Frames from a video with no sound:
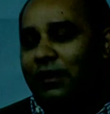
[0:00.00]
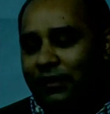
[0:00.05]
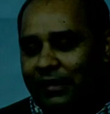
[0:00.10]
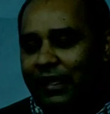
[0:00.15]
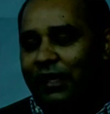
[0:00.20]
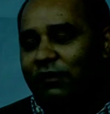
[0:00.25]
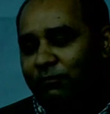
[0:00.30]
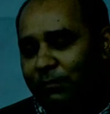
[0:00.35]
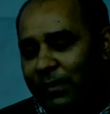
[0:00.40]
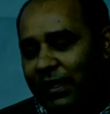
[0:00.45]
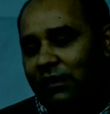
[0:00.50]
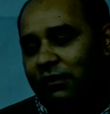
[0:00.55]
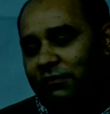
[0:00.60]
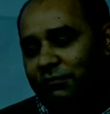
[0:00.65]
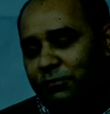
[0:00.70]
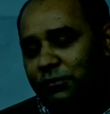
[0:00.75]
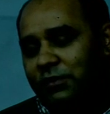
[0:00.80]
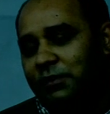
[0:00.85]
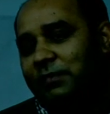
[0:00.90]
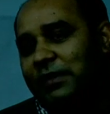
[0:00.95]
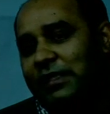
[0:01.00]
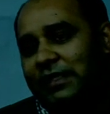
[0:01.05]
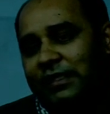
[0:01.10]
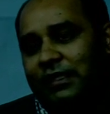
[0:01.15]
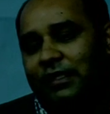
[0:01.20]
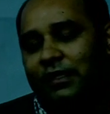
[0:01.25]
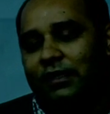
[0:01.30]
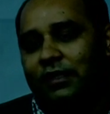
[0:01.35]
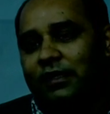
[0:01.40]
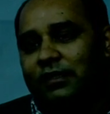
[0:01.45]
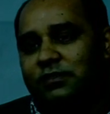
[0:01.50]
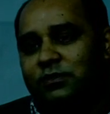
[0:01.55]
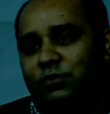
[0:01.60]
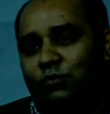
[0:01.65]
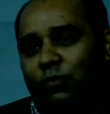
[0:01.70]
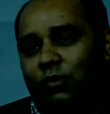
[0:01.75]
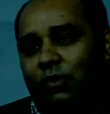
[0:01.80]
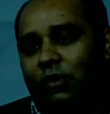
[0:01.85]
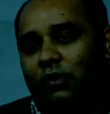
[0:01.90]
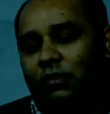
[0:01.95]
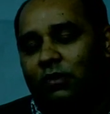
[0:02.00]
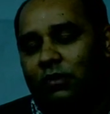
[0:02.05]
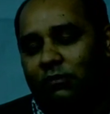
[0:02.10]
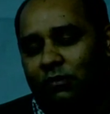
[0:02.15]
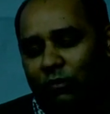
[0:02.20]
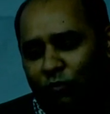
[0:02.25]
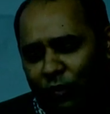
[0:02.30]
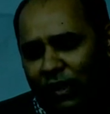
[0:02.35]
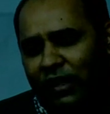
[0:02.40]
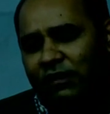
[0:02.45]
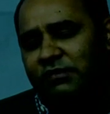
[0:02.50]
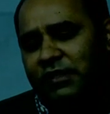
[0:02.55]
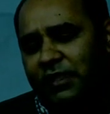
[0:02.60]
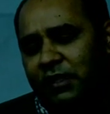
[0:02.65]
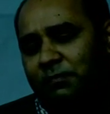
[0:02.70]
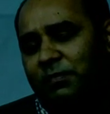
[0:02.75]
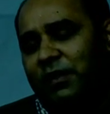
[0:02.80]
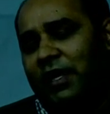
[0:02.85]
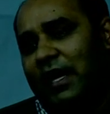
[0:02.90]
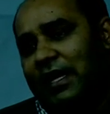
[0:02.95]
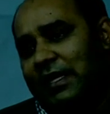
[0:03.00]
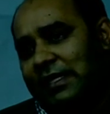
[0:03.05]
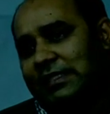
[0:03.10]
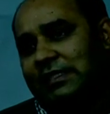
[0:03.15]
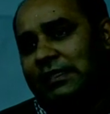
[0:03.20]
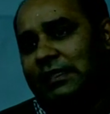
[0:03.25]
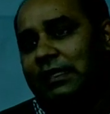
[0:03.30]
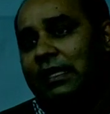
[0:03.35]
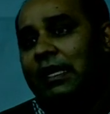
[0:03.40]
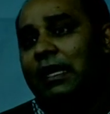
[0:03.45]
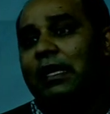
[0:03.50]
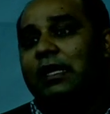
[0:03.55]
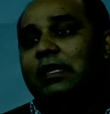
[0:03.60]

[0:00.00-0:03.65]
make affordability is one of their priority.